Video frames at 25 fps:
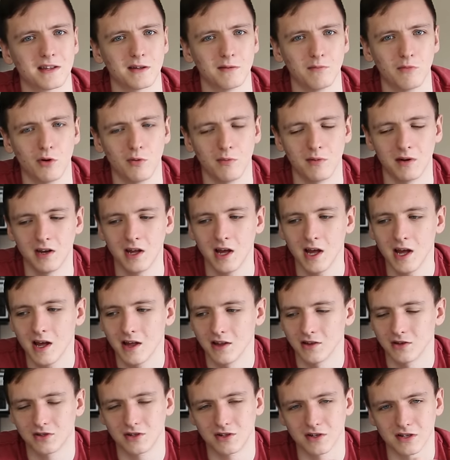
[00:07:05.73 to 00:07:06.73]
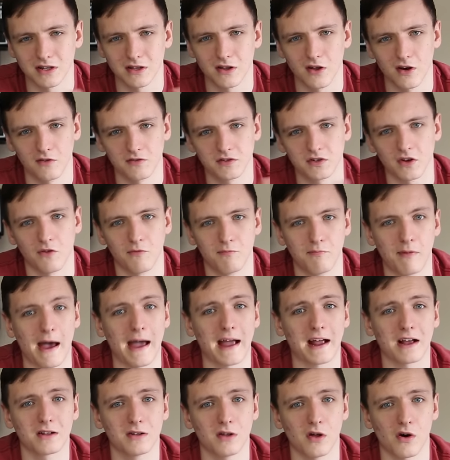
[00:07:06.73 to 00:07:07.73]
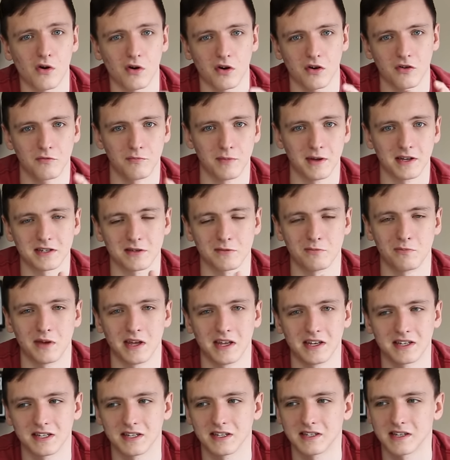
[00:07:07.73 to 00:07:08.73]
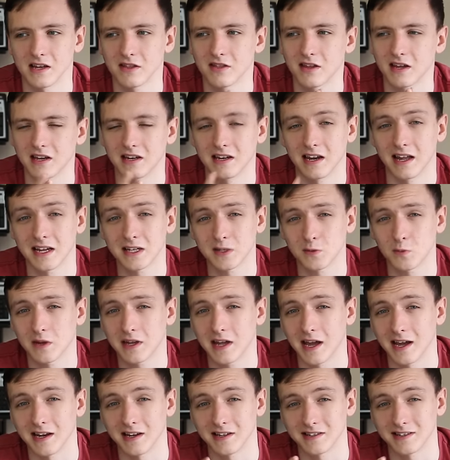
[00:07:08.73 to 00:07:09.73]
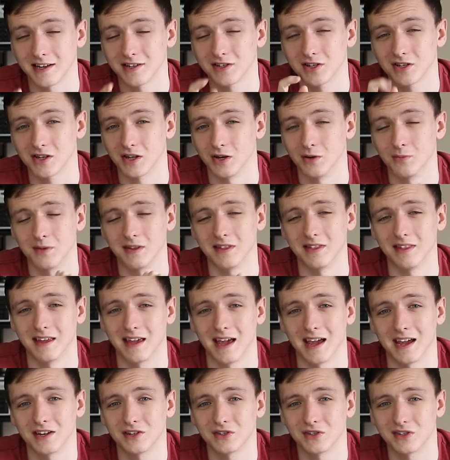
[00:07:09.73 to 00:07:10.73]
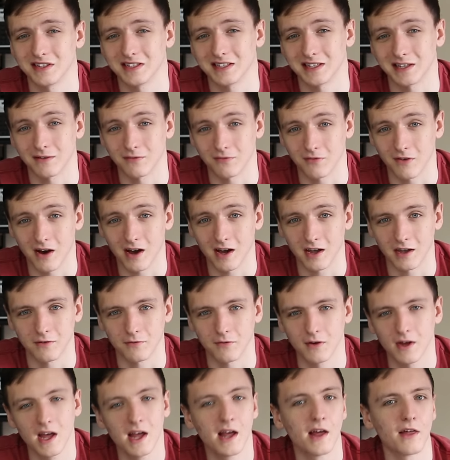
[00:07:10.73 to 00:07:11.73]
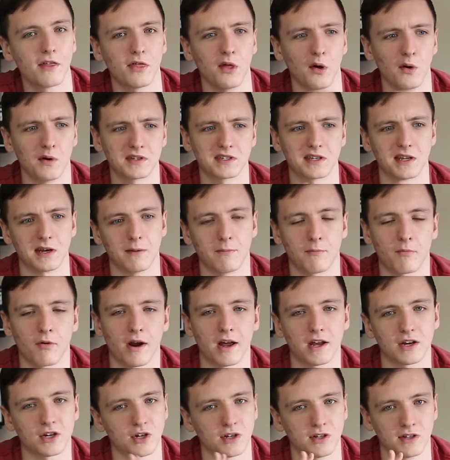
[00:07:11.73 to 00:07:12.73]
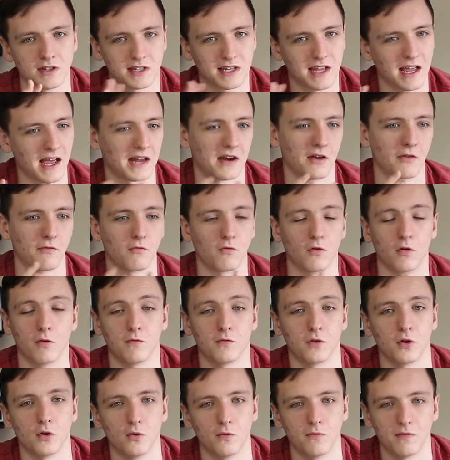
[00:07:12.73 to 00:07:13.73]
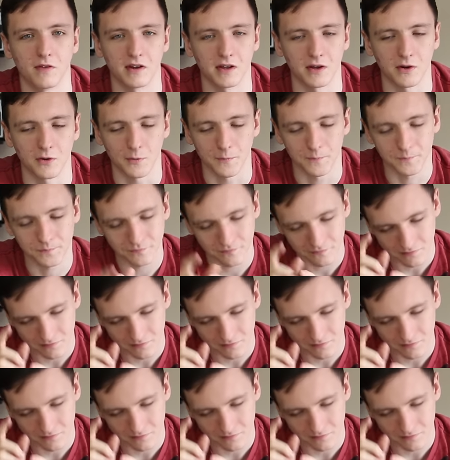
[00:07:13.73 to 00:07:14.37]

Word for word: at the moment. There's just a lot of sort of backlog of bits and pieces. I think next weekend is actually going to be the HTC Vive thoughts and impressions kind of review video.